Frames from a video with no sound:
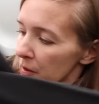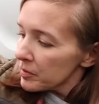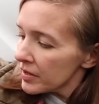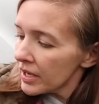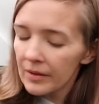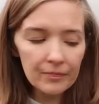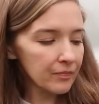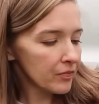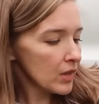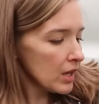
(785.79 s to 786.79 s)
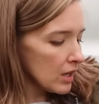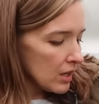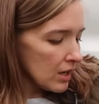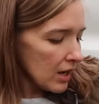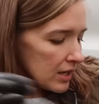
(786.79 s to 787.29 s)
Remember that?
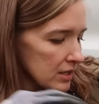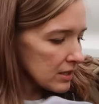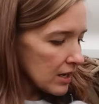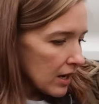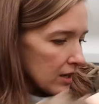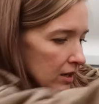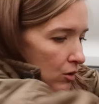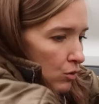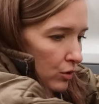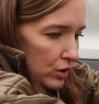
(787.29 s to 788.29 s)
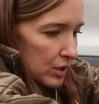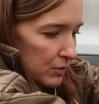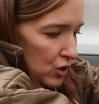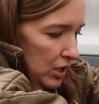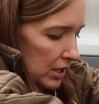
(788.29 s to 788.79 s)
I did that. Oh, there's
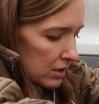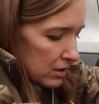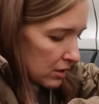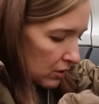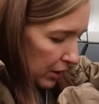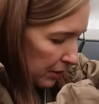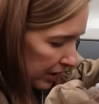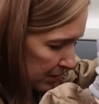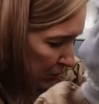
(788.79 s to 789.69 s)
some jeans. Okay, we got